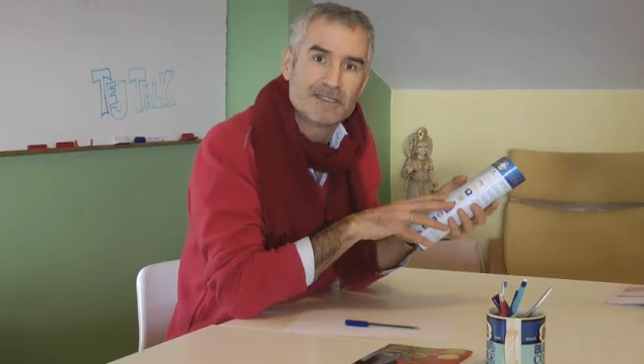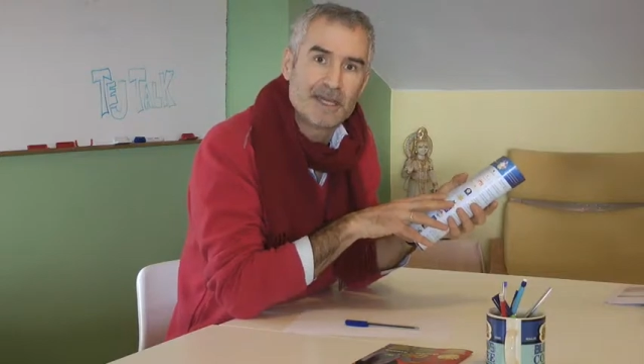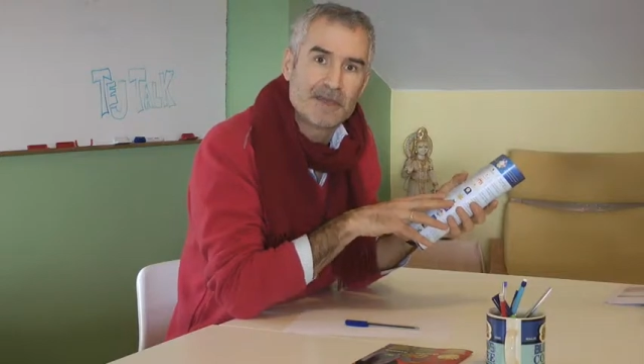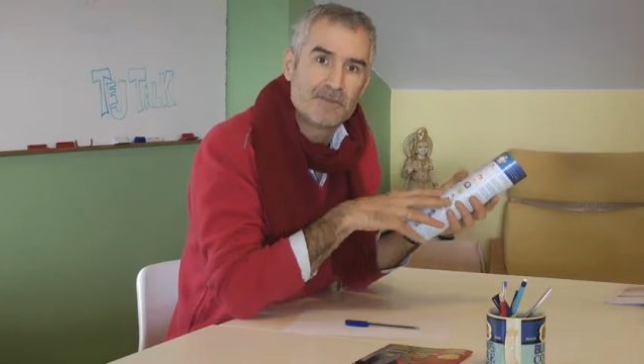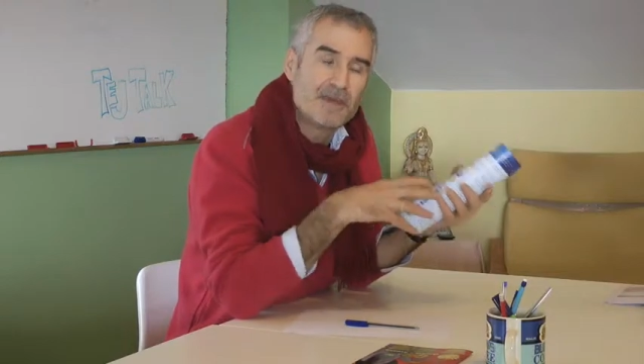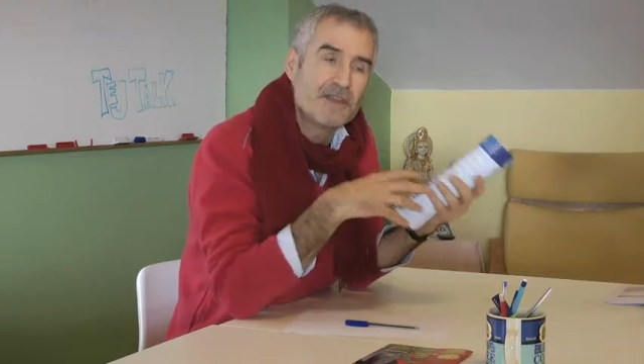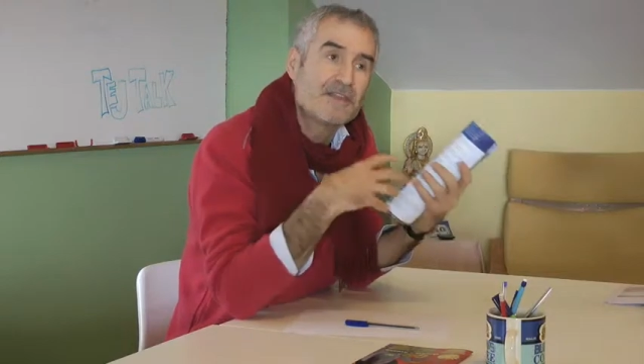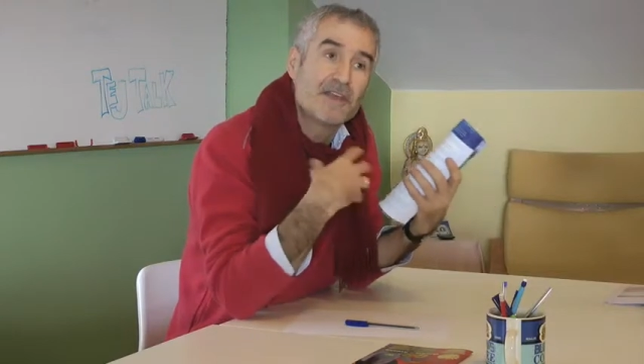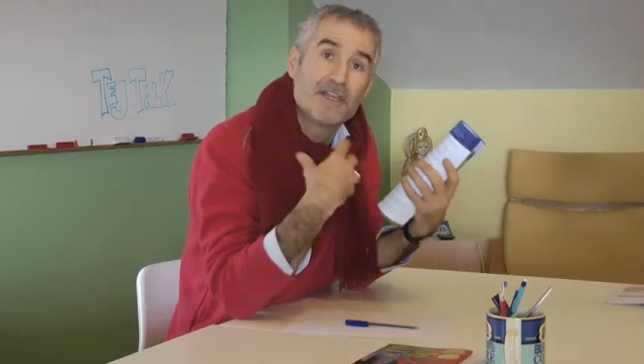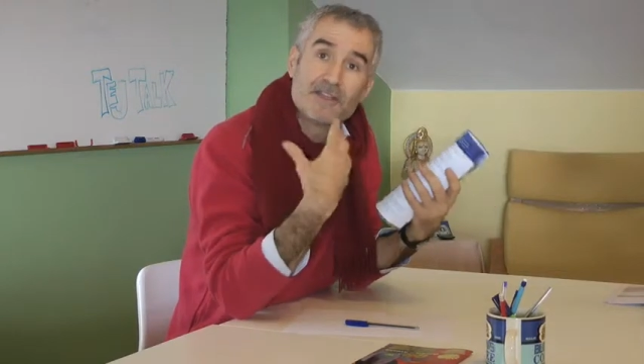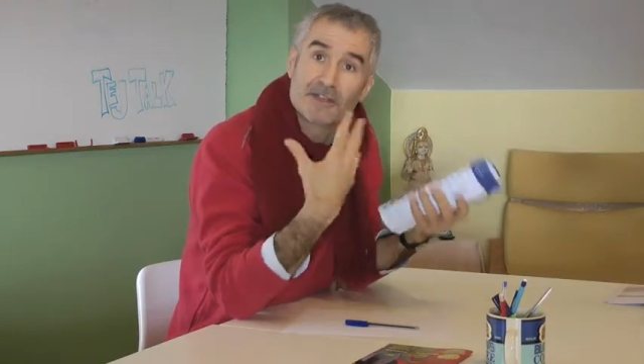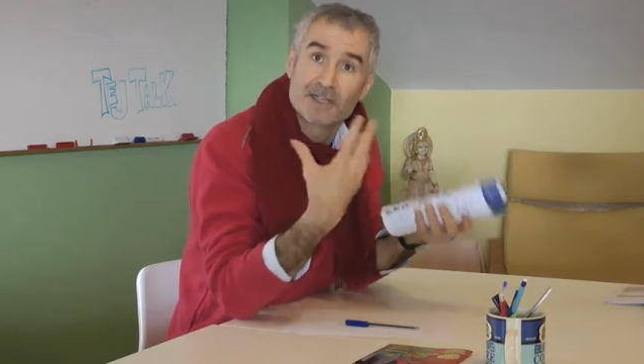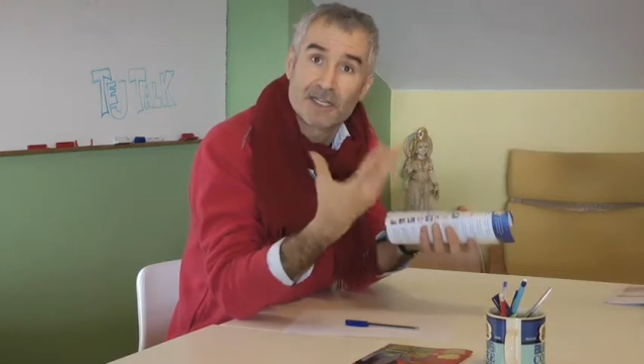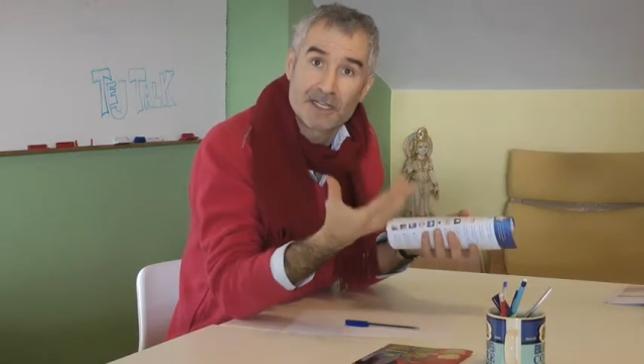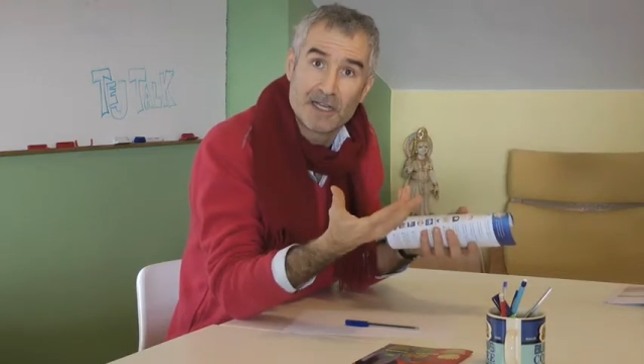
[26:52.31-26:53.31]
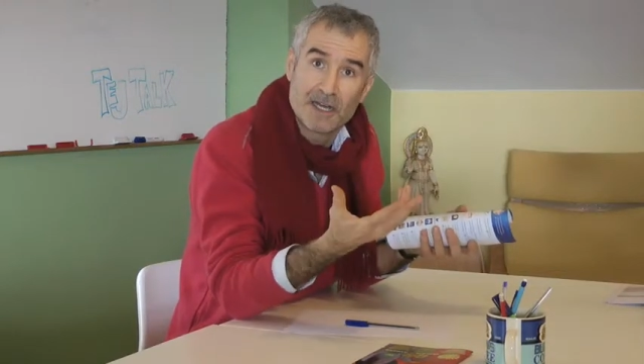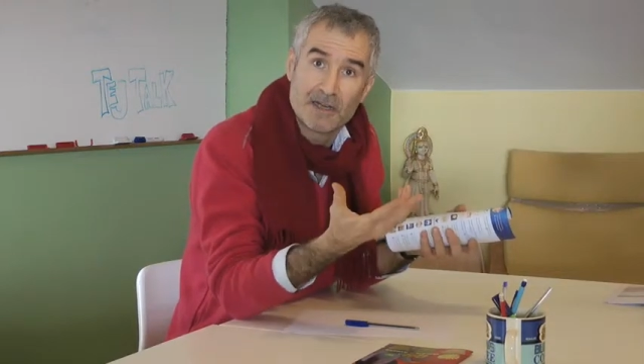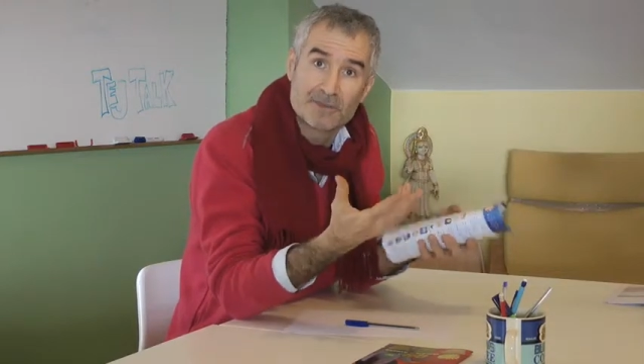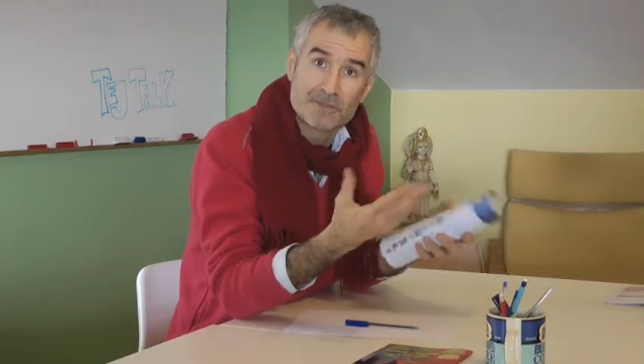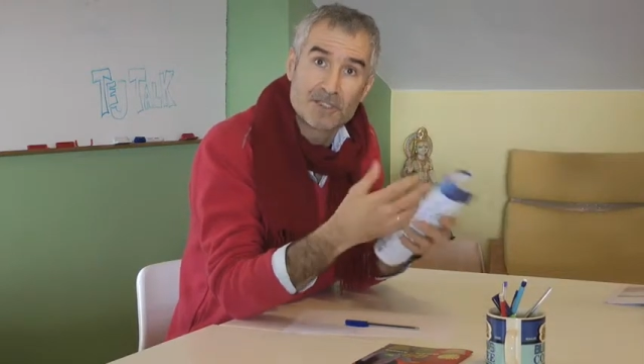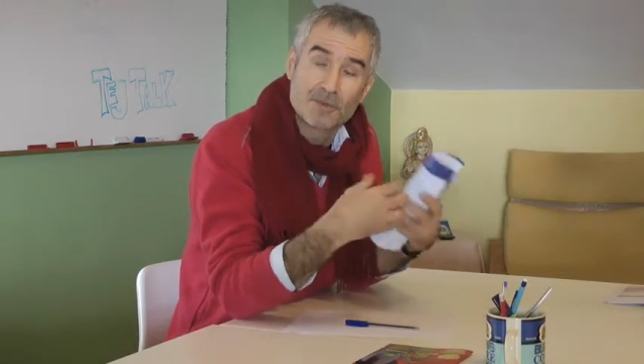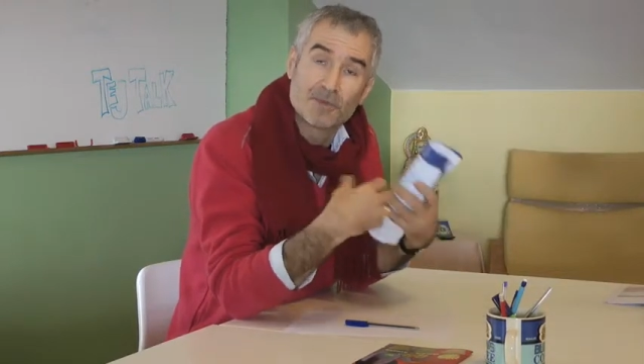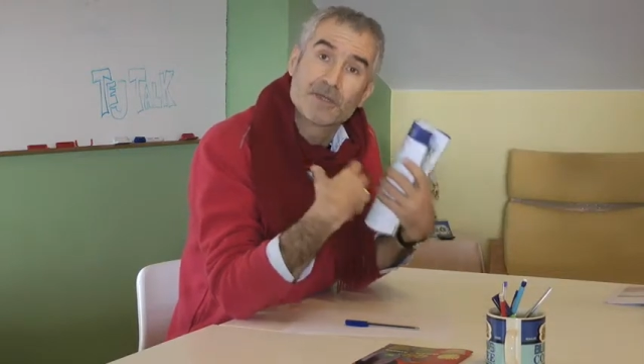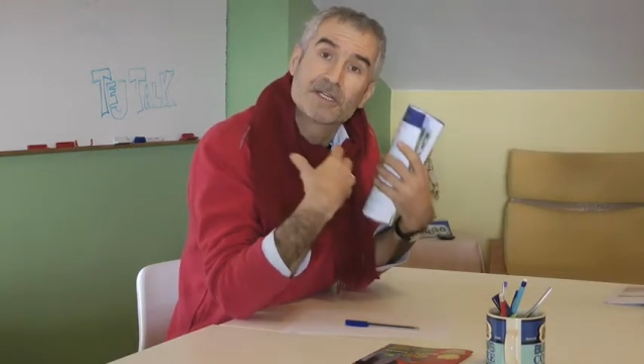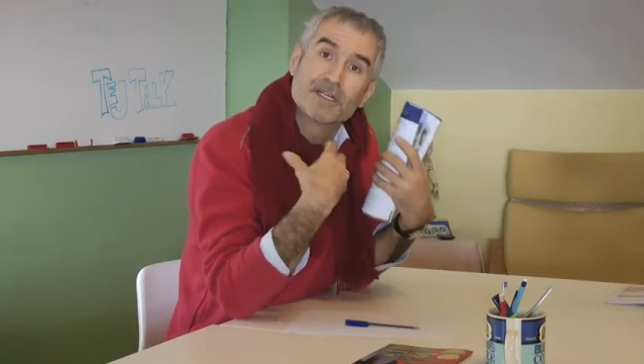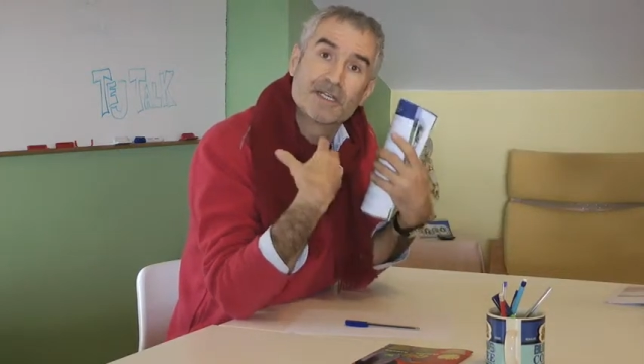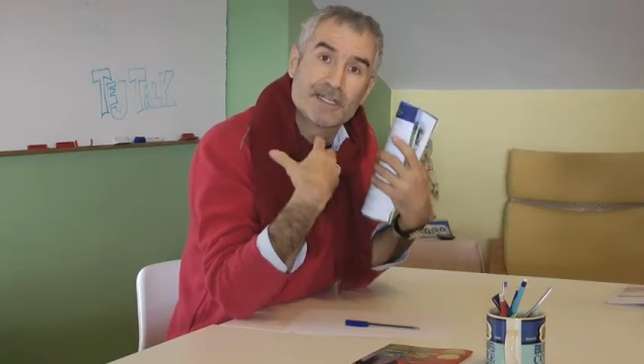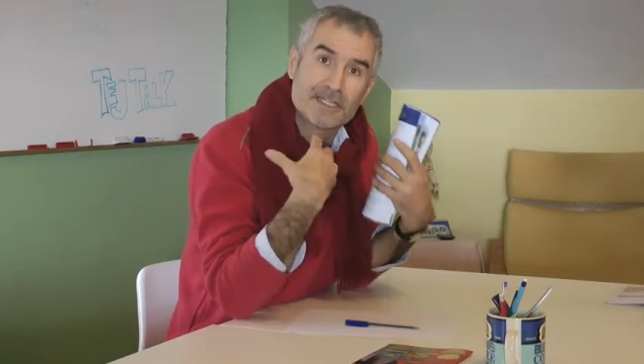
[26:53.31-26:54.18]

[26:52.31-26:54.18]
And we think you're going to come, so we're going